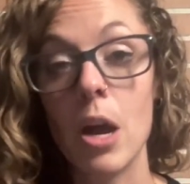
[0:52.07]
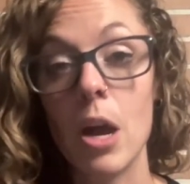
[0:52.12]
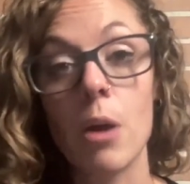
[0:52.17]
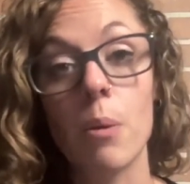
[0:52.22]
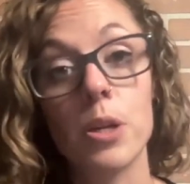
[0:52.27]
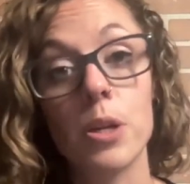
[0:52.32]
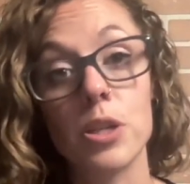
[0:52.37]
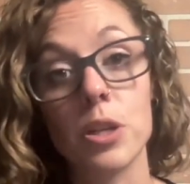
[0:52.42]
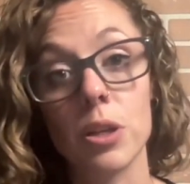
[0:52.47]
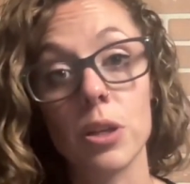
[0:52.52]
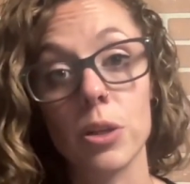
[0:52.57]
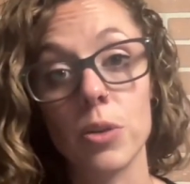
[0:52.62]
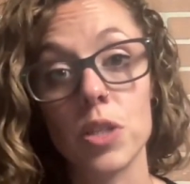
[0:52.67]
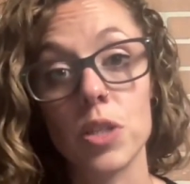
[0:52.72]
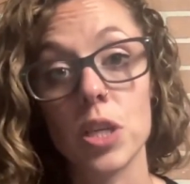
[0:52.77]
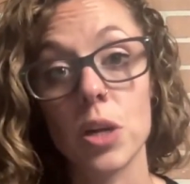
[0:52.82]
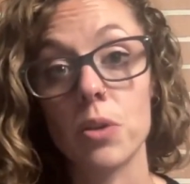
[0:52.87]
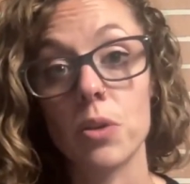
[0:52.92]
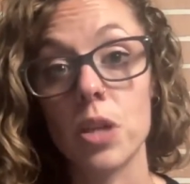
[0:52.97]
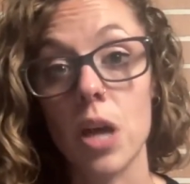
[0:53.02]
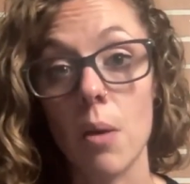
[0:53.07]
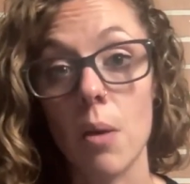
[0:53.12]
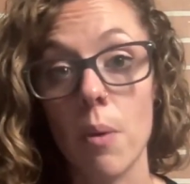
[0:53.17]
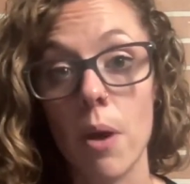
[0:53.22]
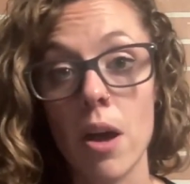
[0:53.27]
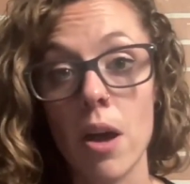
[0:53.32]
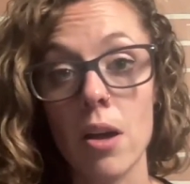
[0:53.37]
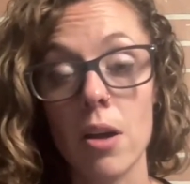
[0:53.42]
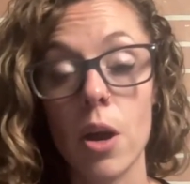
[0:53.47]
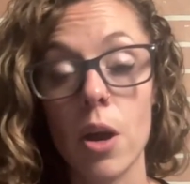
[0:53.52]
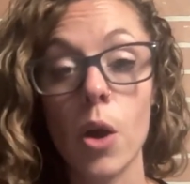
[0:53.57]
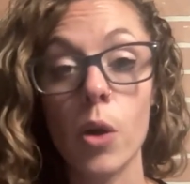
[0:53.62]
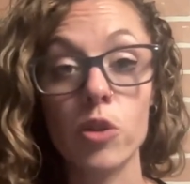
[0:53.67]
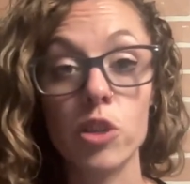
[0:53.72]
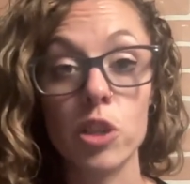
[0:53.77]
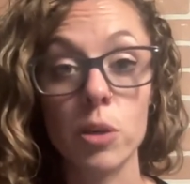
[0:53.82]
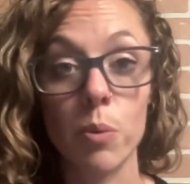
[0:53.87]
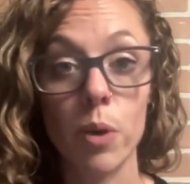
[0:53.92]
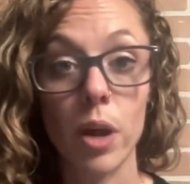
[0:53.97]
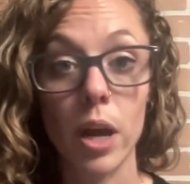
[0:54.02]
which includes the Odawa,
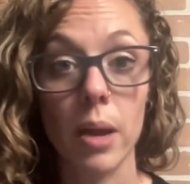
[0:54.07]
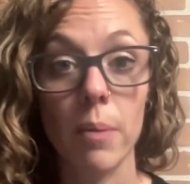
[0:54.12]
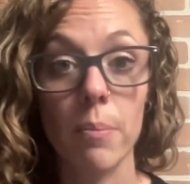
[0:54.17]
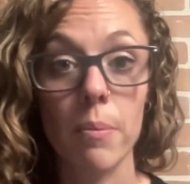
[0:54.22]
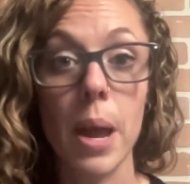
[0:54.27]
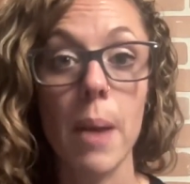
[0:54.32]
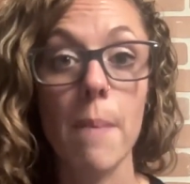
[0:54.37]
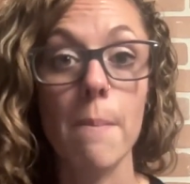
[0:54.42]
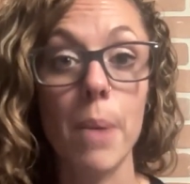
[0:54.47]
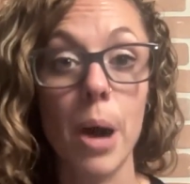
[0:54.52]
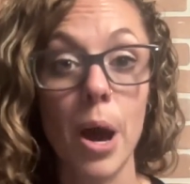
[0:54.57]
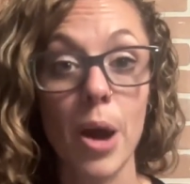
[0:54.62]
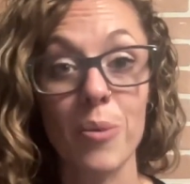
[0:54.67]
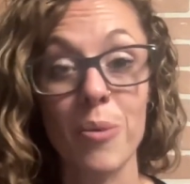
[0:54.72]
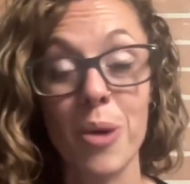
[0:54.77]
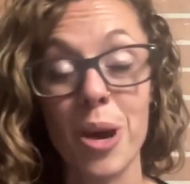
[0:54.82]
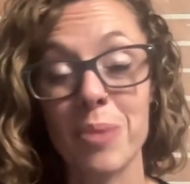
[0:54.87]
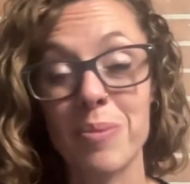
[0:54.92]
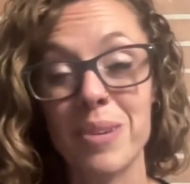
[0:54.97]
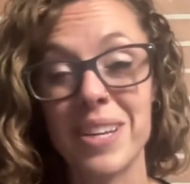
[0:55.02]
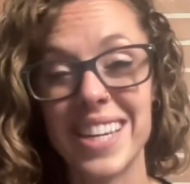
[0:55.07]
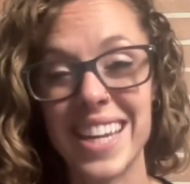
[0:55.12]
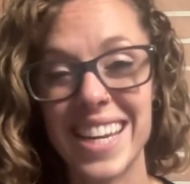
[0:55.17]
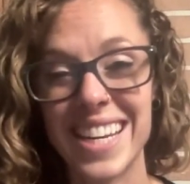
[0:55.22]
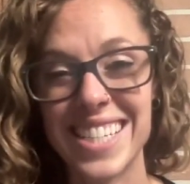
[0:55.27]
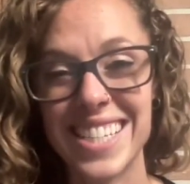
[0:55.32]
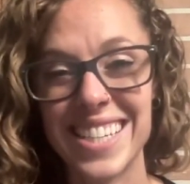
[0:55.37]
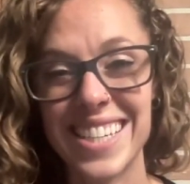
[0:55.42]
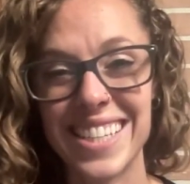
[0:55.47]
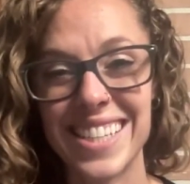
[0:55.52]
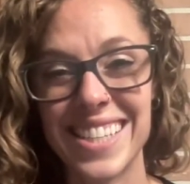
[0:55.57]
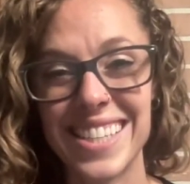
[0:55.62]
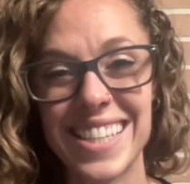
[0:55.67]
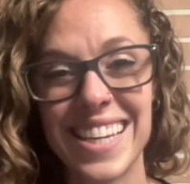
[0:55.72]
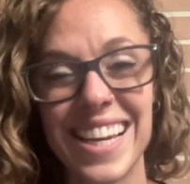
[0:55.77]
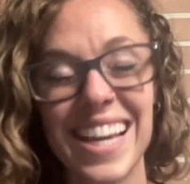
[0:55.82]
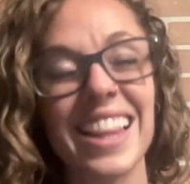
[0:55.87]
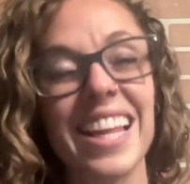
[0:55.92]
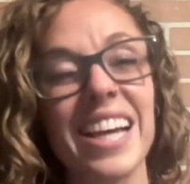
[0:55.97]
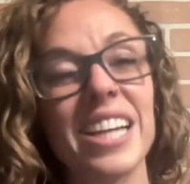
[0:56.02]
Ojibwe, and Potawatomi nations,
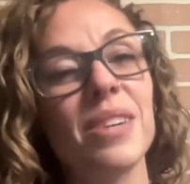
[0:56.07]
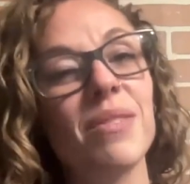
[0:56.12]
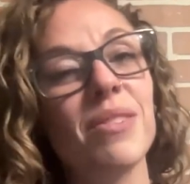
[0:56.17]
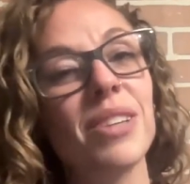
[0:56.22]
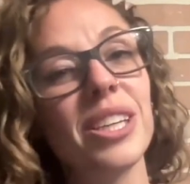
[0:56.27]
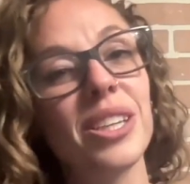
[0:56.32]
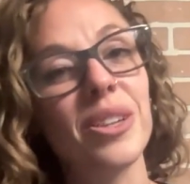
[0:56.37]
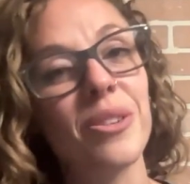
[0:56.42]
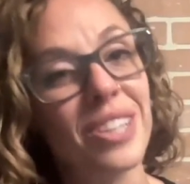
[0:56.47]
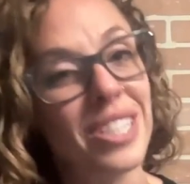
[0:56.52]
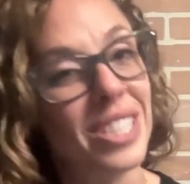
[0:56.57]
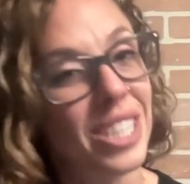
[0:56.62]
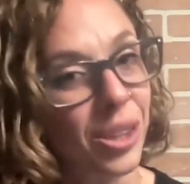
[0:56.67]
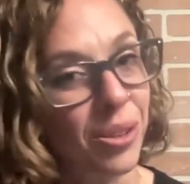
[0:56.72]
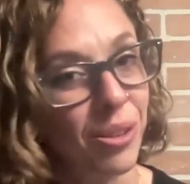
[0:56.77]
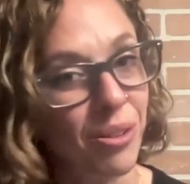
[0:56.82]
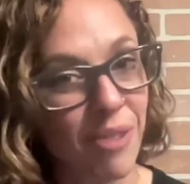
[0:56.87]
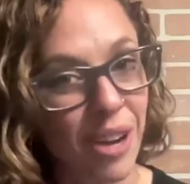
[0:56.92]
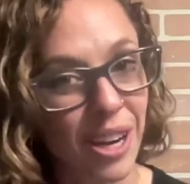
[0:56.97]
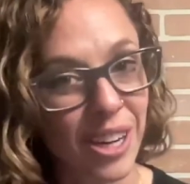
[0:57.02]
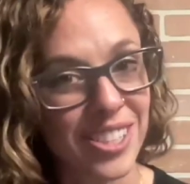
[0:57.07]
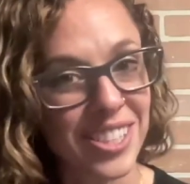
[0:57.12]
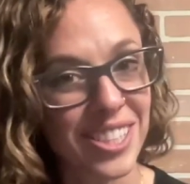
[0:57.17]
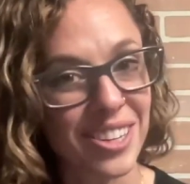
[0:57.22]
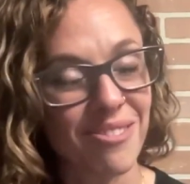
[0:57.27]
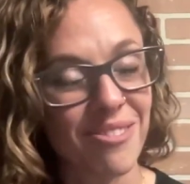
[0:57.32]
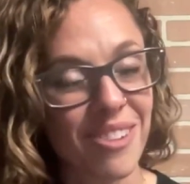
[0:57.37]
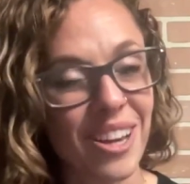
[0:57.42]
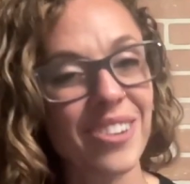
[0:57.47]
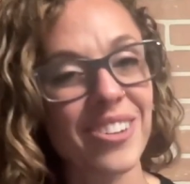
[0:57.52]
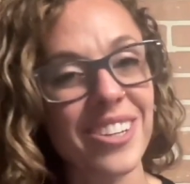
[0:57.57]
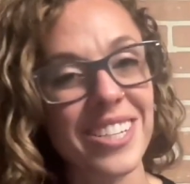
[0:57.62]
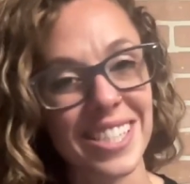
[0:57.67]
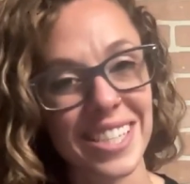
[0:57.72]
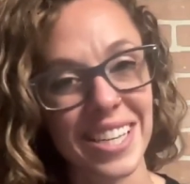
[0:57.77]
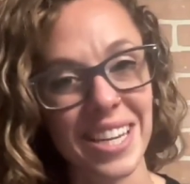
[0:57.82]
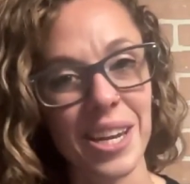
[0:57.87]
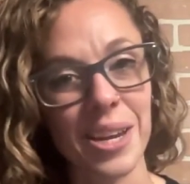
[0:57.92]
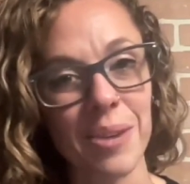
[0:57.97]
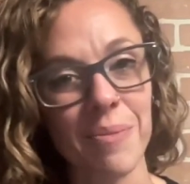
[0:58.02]
collectively known as the Three Fires
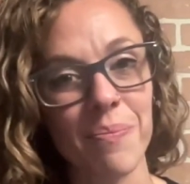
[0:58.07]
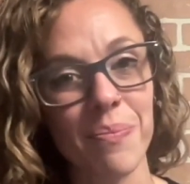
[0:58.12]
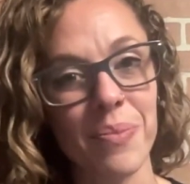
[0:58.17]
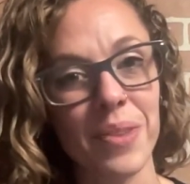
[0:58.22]
Confederacy.